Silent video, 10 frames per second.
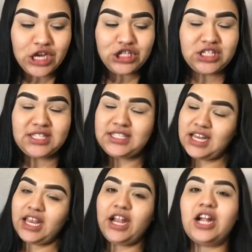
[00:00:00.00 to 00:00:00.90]
just
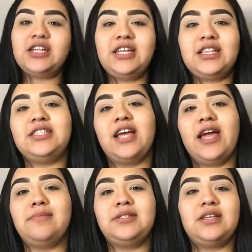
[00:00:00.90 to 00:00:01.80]
sit here and take the
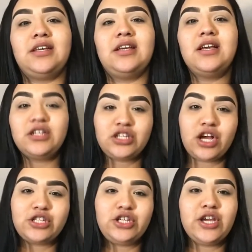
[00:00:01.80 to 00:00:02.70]
time to
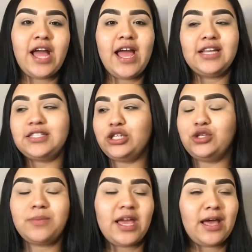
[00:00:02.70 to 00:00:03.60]
talk to you guys and
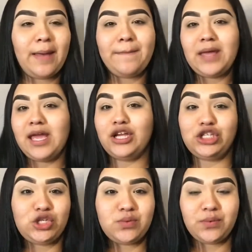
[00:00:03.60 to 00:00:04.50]
do makeup
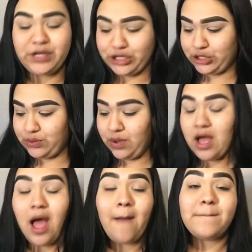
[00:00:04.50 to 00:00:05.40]
and do what we do.
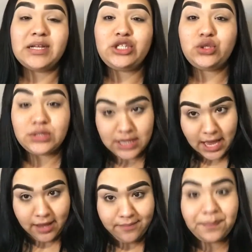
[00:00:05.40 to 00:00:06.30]
But
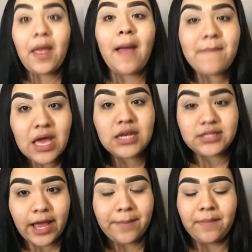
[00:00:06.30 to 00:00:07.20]
today I made
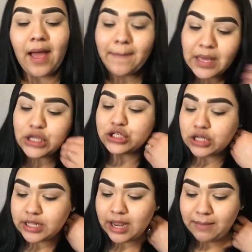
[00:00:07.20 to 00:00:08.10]
time. I made
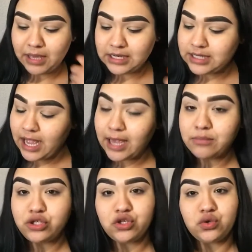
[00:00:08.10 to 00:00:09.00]
sure that I made
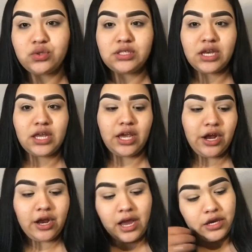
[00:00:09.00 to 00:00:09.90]
time to sit
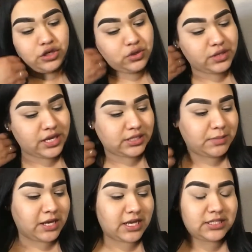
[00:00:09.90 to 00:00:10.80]
here and do this
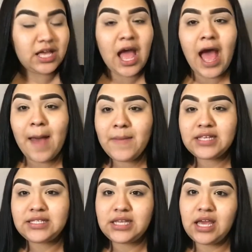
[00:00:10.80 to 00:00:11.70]
because I
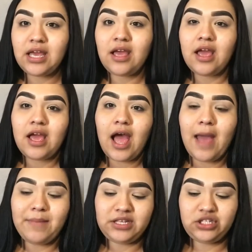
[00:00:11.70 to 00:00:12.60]
miss it.
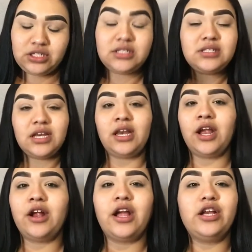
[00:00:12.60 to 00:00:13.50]
I miss just sitting
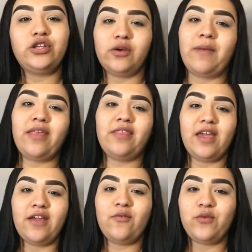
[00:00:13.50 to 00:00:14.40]
here and doing my
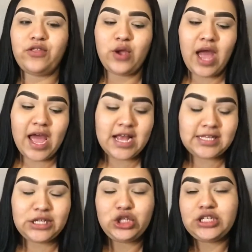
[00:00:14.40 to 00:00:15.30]
thing with you
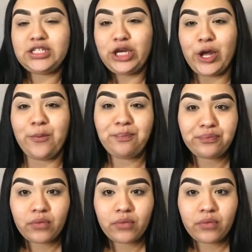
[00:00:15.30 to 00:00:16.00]
guys and just, you know,